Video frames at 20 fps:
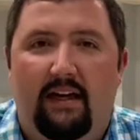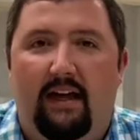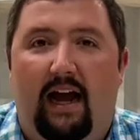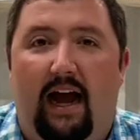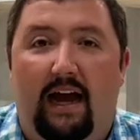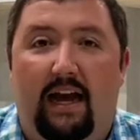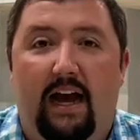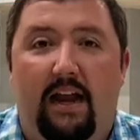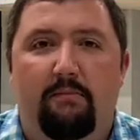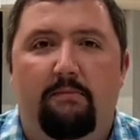
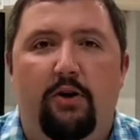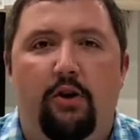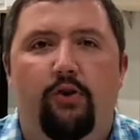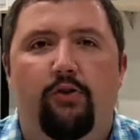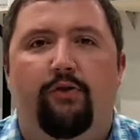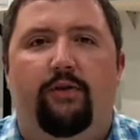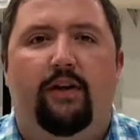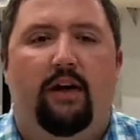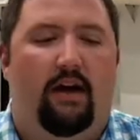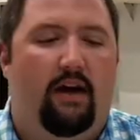I kind of
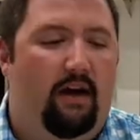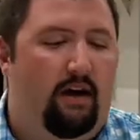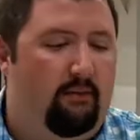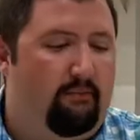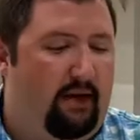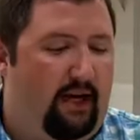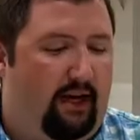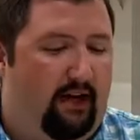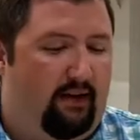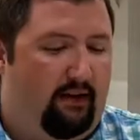moved uh,
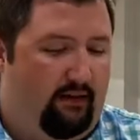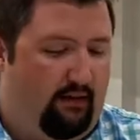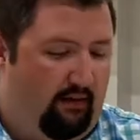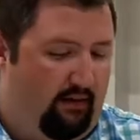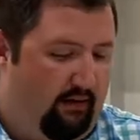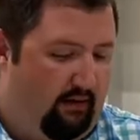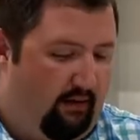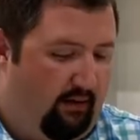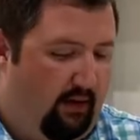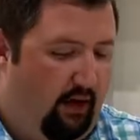my
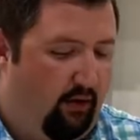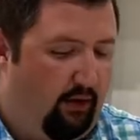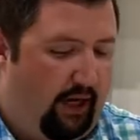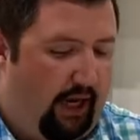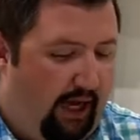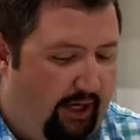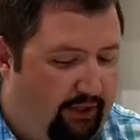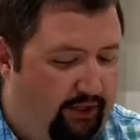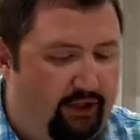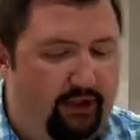
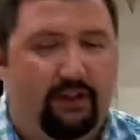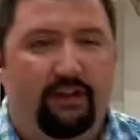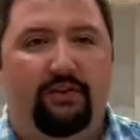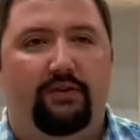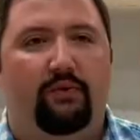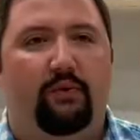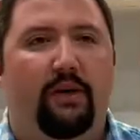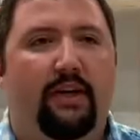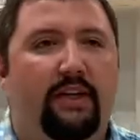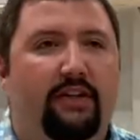location
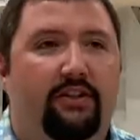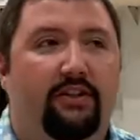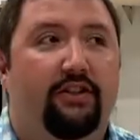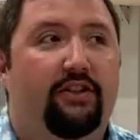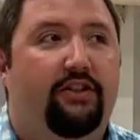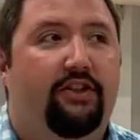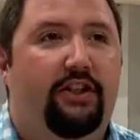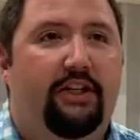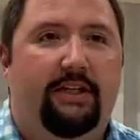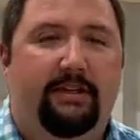this week to the
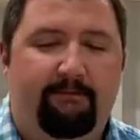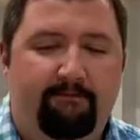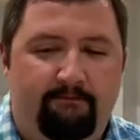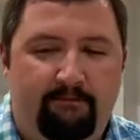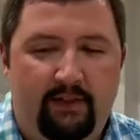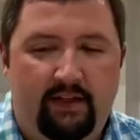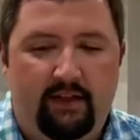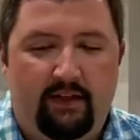gym.